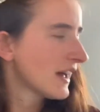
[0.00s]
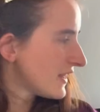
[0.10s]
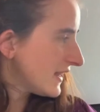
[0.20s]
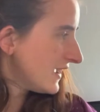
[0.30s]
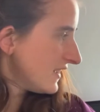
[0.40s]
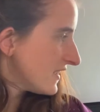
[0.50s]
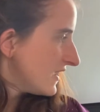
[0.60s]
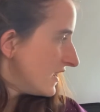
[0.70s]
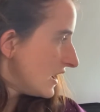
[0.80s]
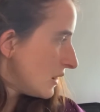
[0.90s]
I think.
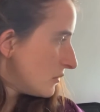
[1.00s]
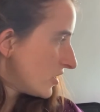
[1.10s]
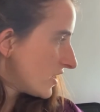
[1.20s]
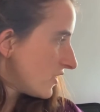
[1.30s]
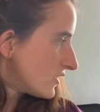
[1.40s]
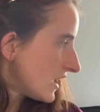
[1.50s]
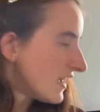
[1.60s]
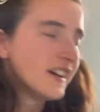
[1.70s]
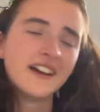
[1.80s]
I'm looking over there.